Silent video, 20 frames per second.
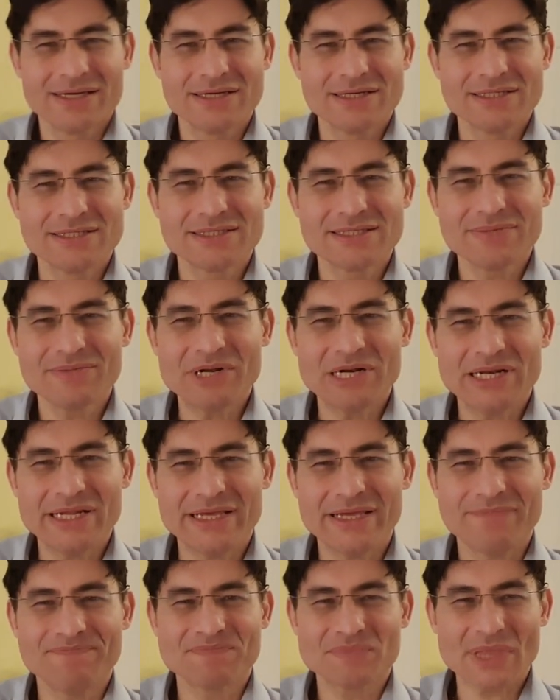
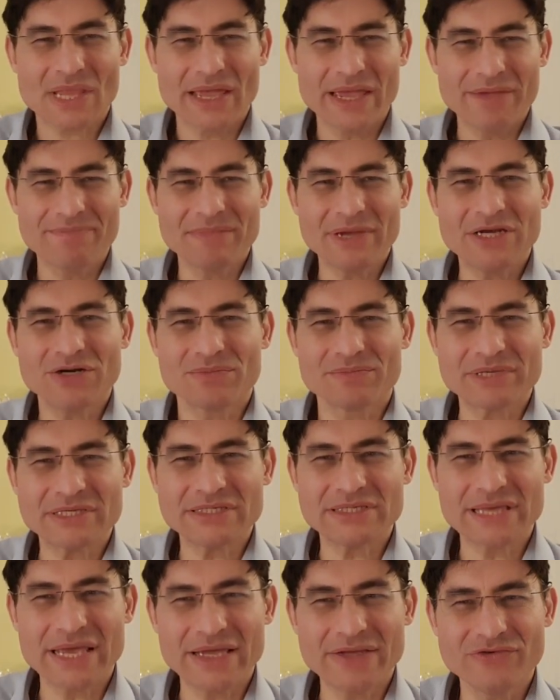Similarly, it may not
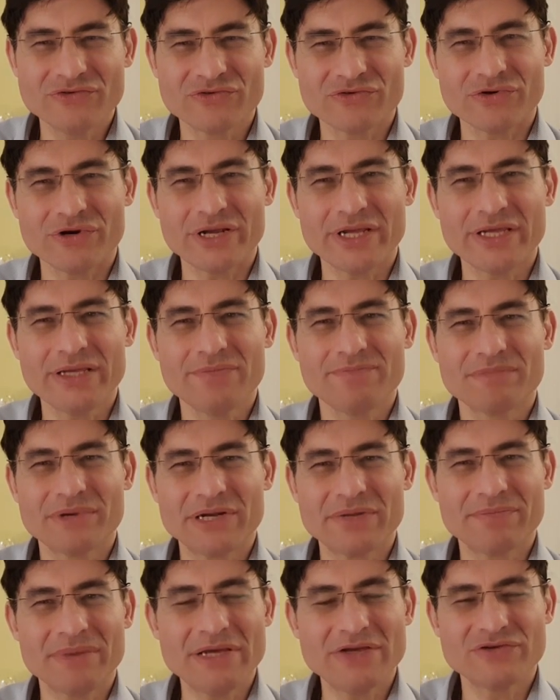be injury, but
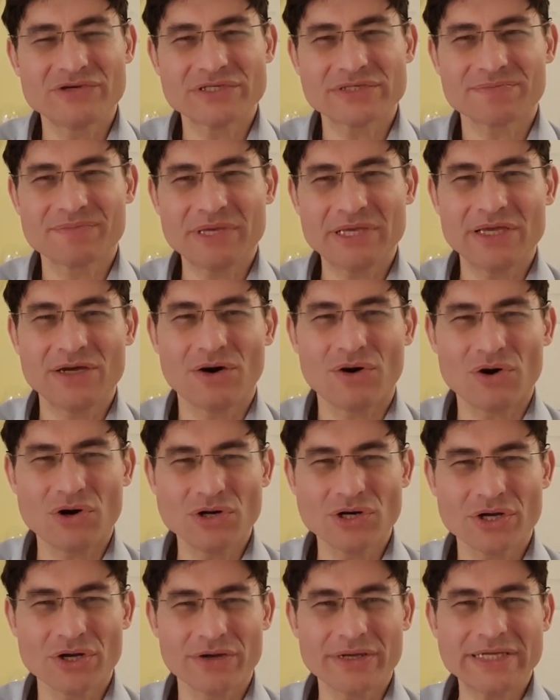it may just be
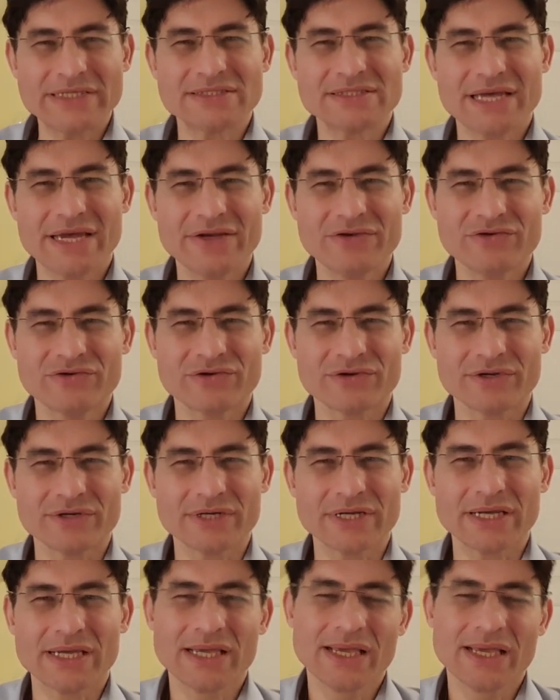ongoing tension.